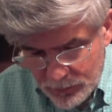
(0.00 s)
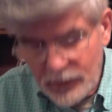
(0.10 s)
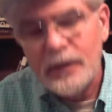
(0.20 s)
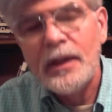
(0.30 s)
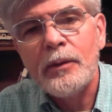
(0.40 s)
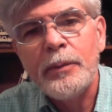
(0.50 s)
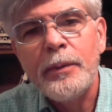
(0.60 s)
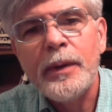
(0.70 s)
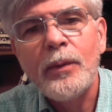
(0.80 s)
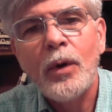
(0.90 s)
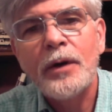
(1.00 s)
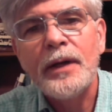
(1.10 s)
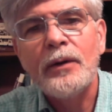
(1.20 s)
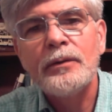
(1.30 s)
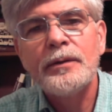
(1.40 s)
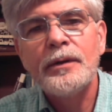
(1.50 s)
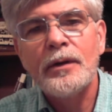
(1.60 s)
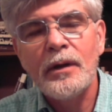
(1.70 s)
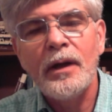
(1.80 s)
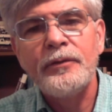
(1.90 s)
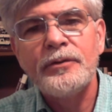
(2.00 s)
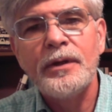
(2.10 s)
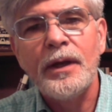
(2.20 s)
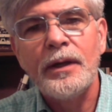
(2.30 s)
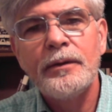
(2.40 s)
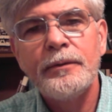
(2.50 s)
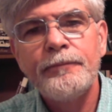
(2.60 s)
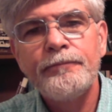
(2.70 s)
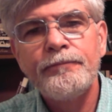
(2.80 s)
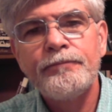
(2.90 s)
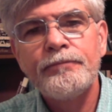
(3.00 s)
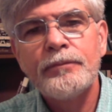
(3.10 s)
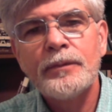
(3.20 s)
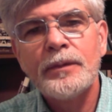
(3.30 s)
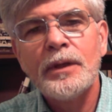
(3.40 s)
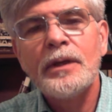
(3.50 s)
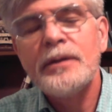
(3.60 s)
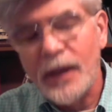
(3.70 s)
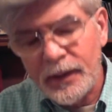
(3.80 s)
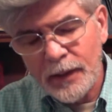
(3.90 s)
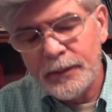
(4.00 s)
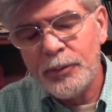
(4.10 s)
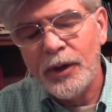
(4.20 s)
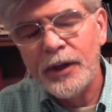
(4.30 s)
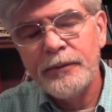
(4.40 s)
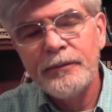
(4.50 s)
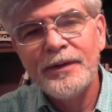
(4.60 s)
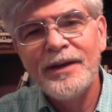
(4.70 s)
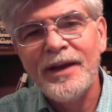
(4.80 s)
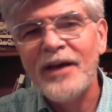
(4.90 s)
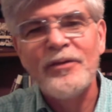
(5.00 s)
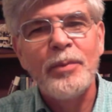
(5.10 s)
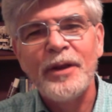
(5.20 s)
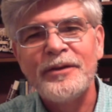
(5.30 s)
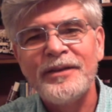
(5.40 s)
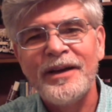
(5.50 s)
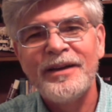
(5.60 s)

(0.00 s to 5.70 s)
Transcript: that it'll be being worked out in our lives today. Take time to pray and have a blessed day.